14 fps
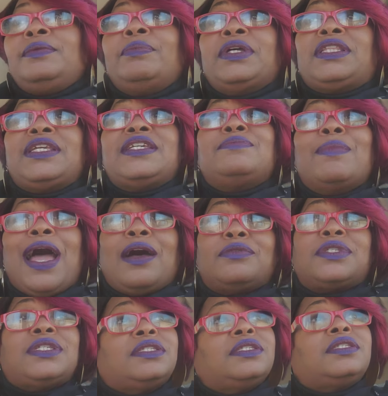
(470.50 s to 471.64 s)
but these
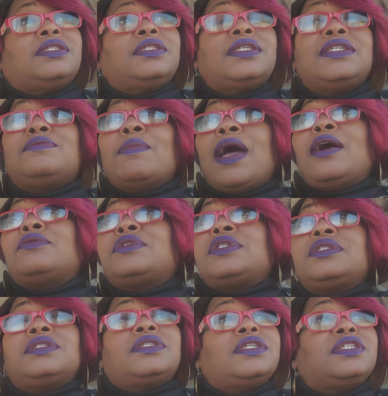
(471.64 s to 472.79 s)
mountains, these
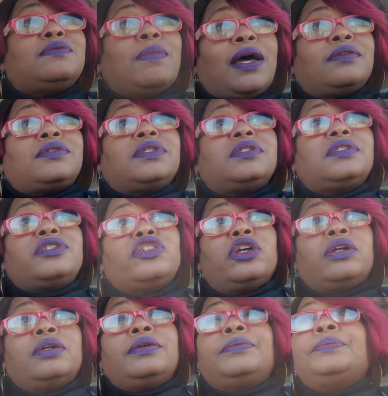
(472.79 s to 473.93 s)
mountains, these mountains, sugar.